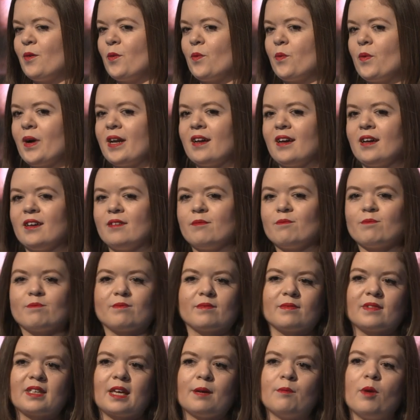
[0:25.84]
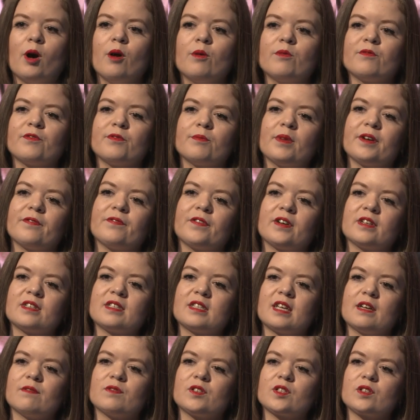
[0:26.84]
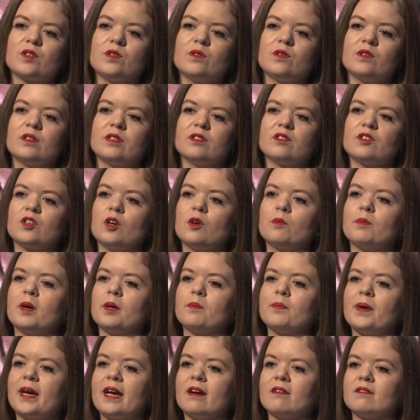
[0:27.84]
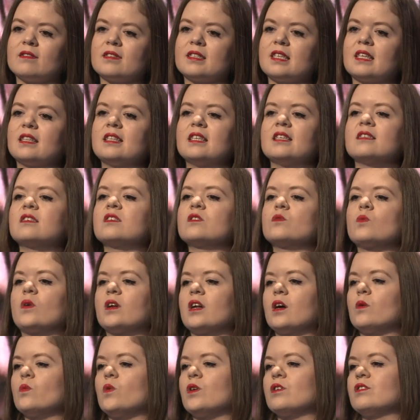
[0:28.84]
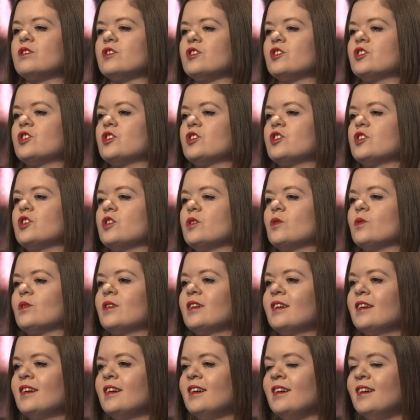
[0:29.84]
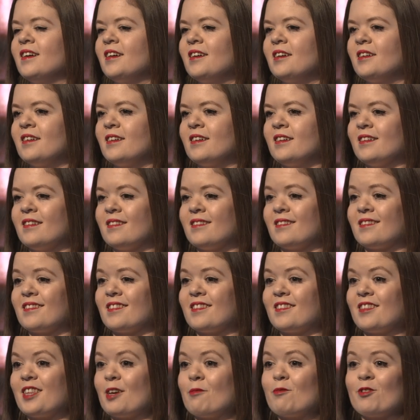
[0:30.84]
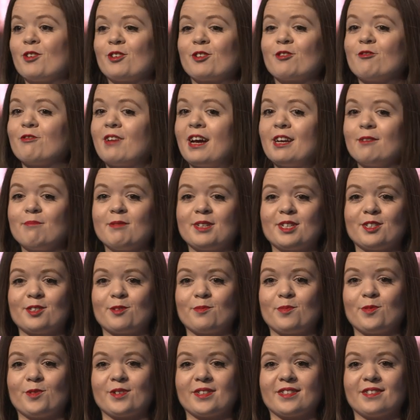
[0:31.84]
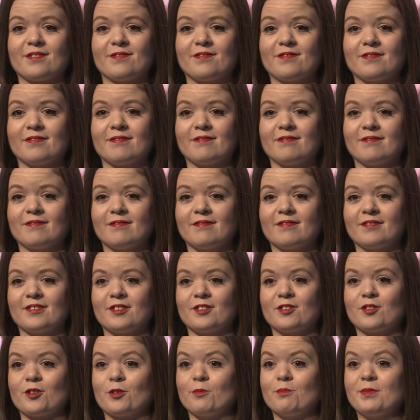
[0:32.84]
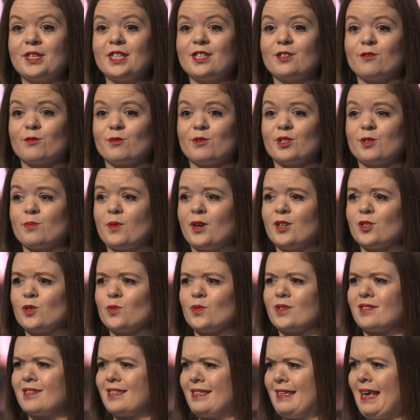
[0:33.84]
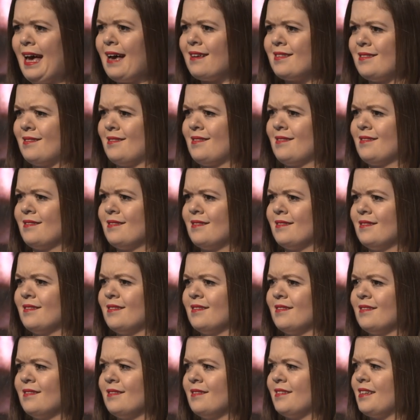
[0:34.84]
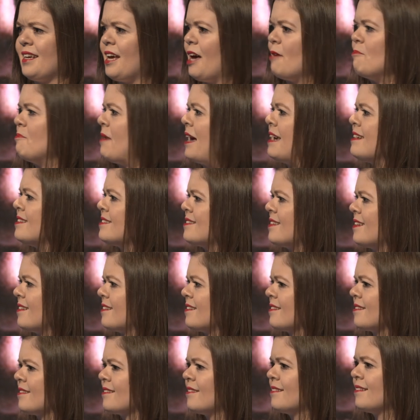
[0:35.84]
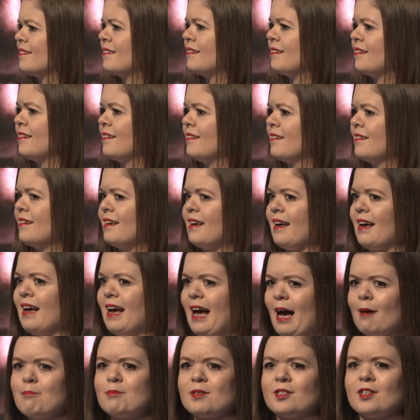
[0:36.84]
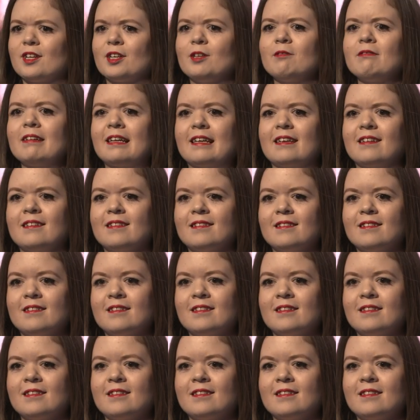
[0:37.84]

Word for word: When I came home from my first day of school and told my parents that this is what I wanted to do, they were incredibly supportive. Their immediate response was, Yes, amazing, absolutely.